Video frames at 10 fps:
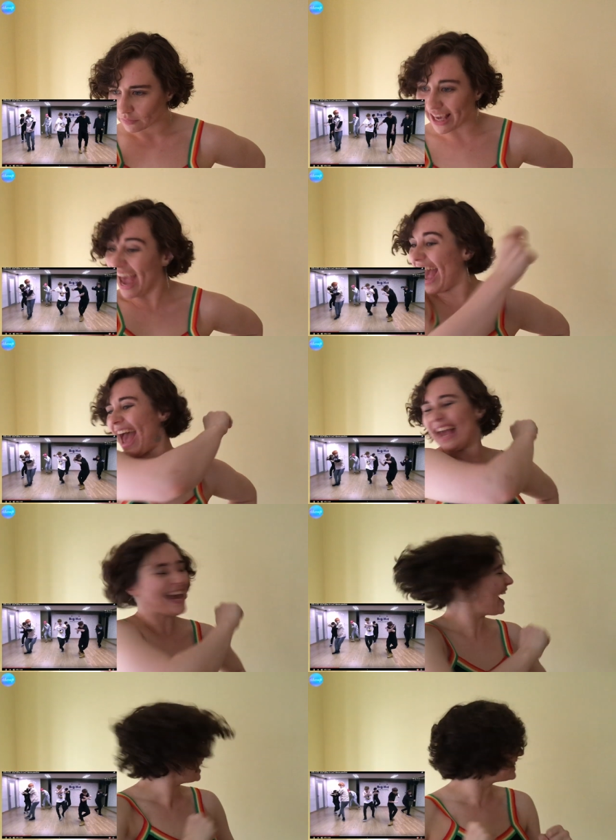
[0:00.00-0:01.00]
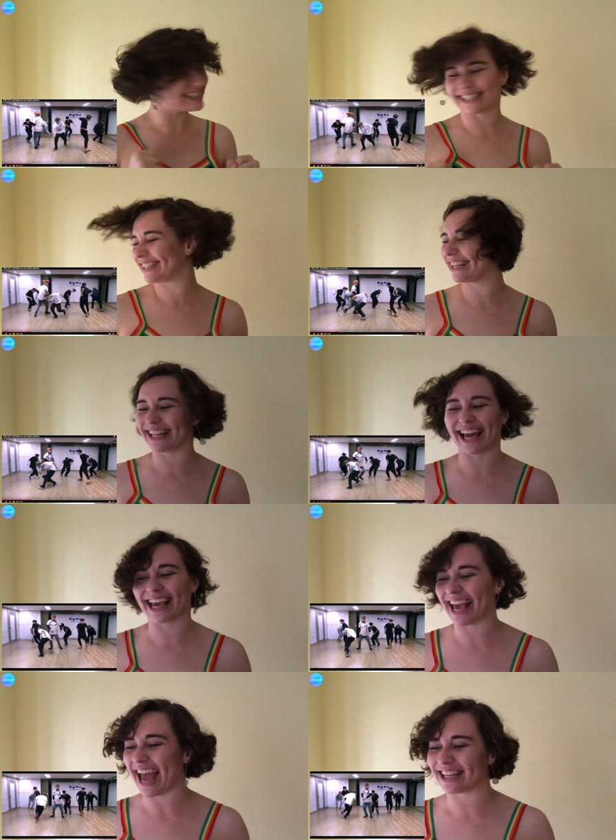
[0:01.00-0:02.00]
Yeah, he does this little like
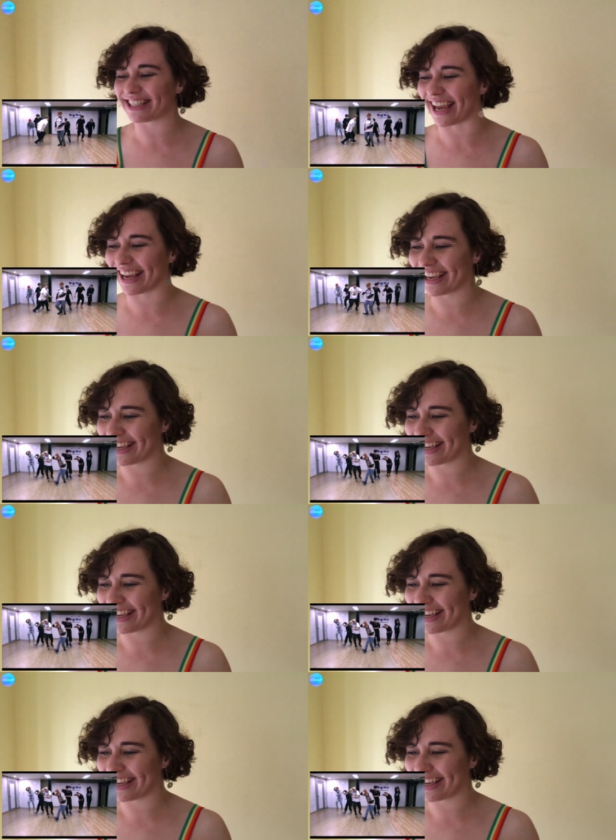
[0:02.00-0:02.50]
head shake.